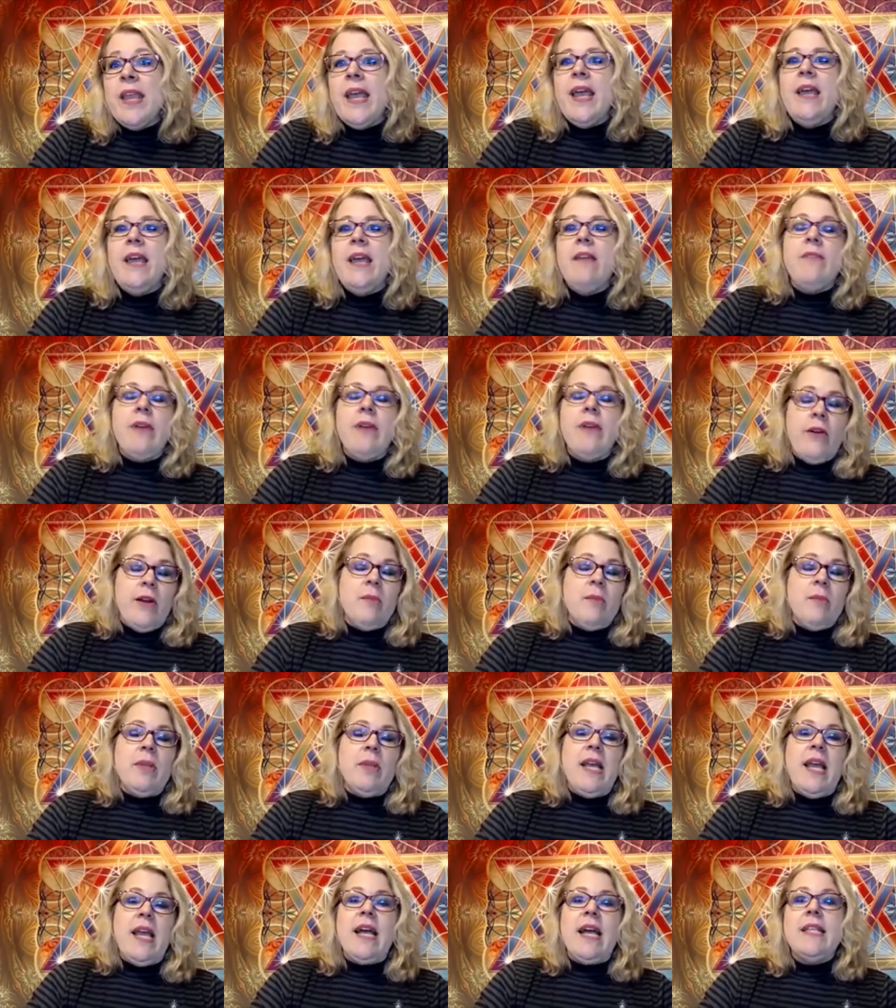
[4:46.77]

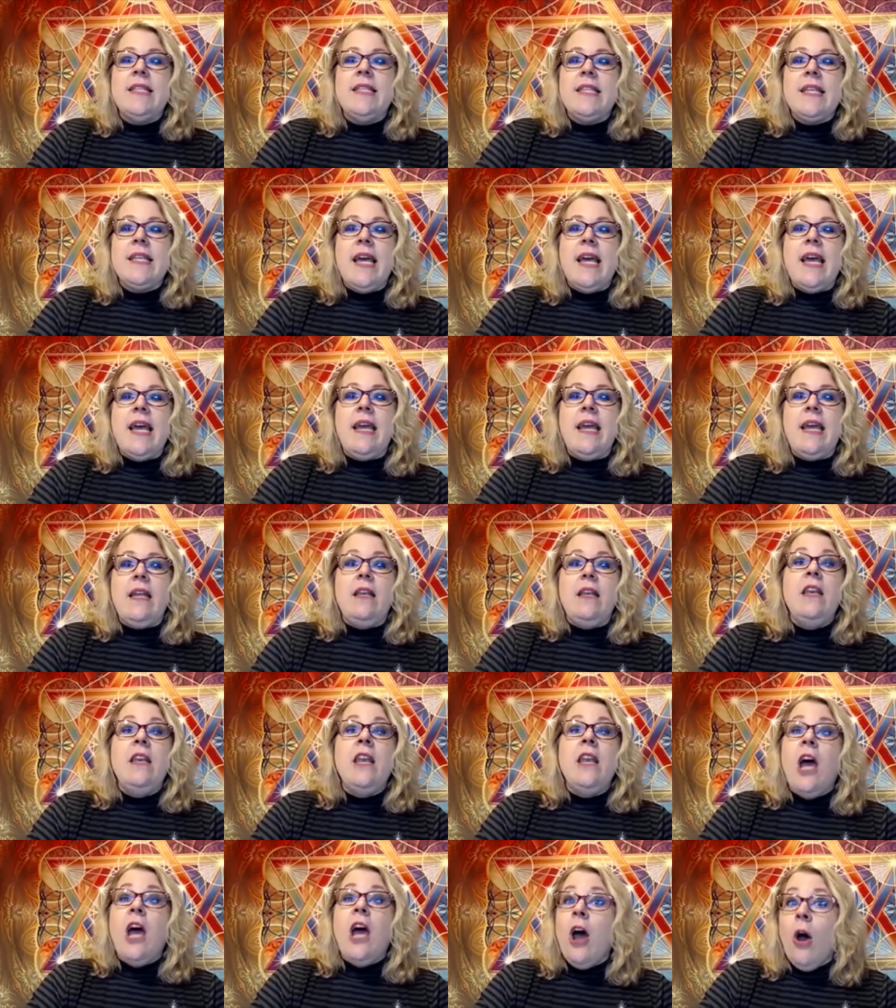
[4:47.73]
Invariably, I'd say,
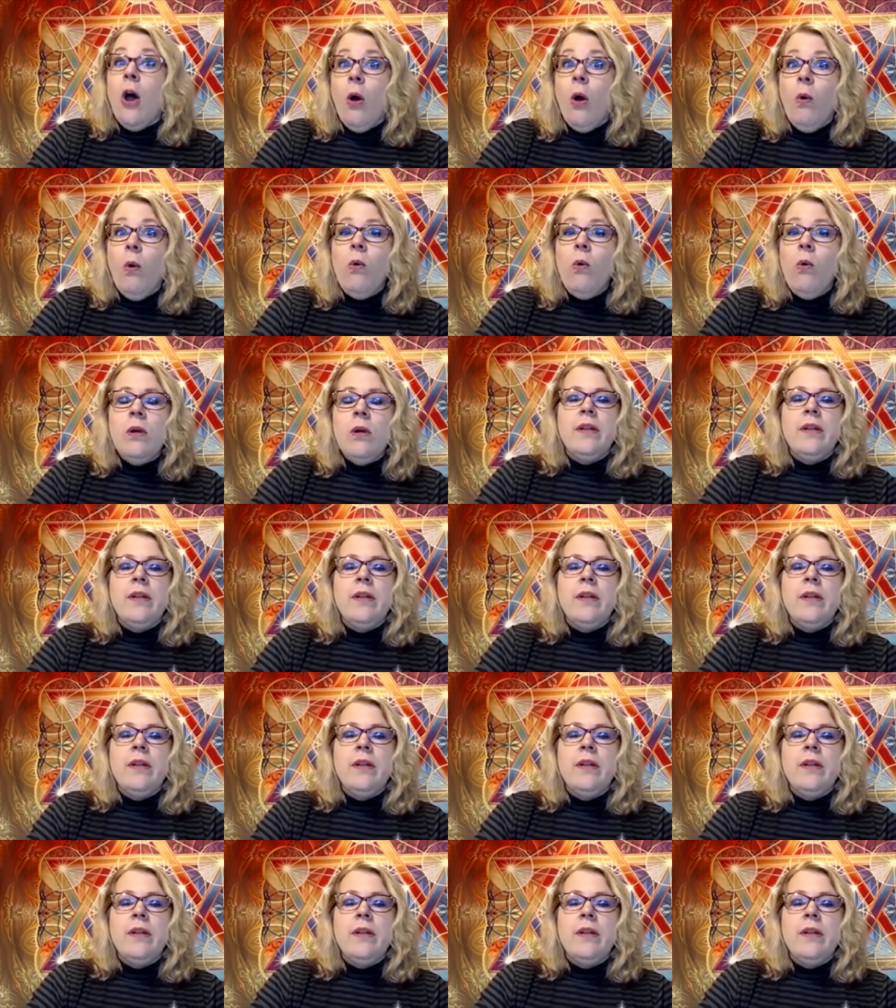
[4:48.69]
no.